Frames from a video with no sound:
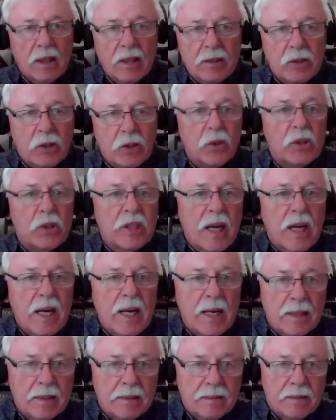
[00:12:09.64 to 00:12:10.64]

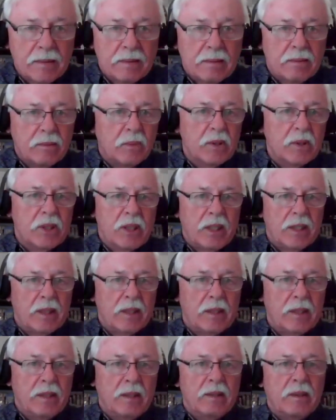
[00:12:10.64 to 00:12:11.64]
Josiah was
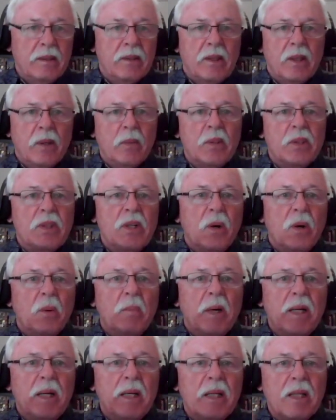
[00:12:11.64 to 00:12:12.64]
dead. There was
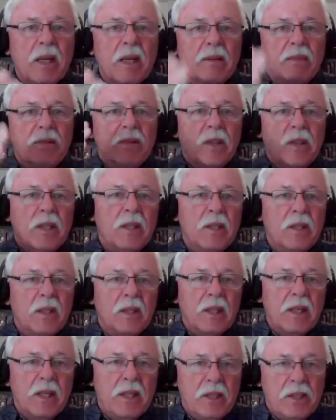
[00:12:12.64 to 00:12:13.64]
nobody left in the
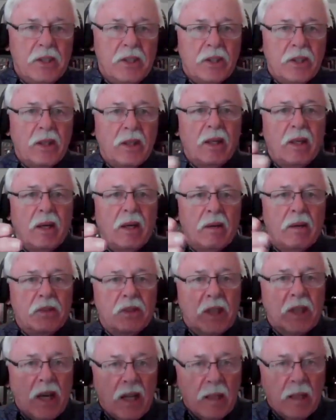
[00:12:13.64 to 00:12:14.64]
lineage of
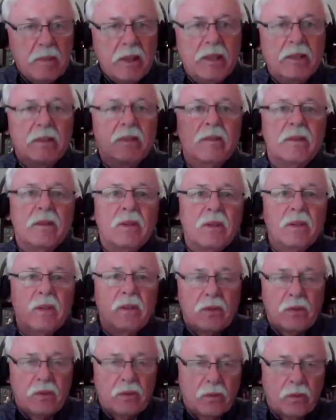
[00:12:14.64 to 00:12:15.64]
Solomon
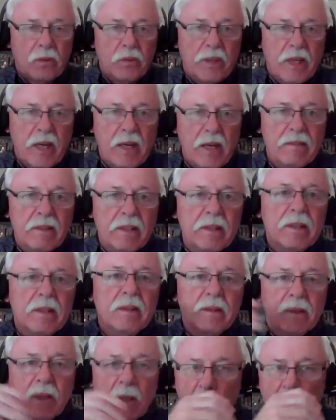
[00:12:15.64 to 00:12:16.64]
through David
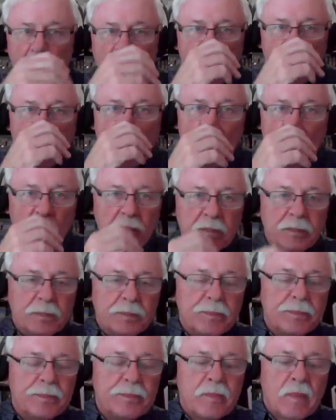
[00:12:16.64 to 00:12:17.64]
on out.
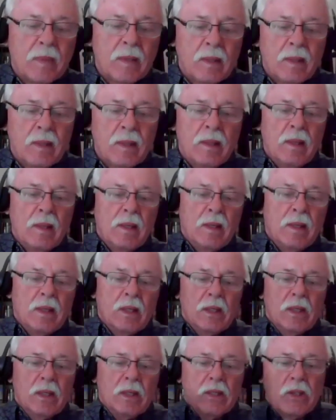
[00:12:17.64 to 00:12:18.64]

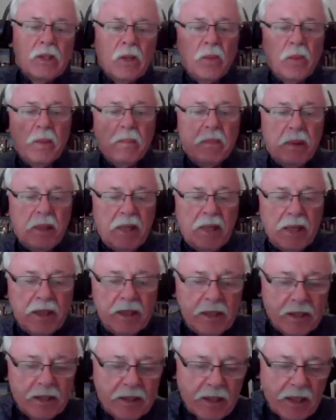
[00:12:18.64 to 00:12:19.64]
So we
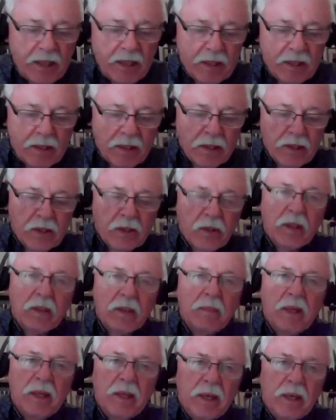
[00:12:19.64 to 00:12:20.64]
begin to see that there's going
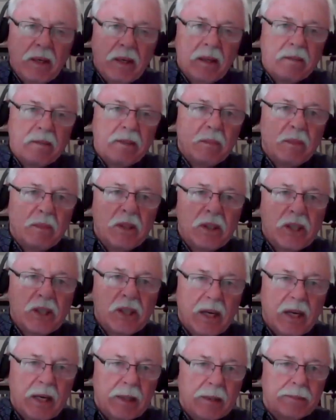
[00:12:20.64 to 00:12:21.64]
to be an era of the
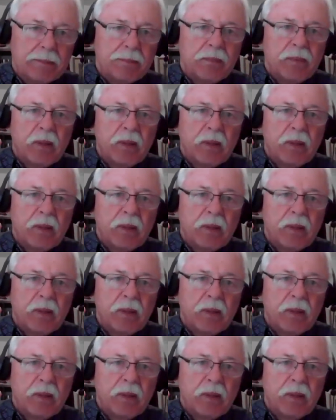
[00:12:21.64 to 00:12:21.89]
Messiah.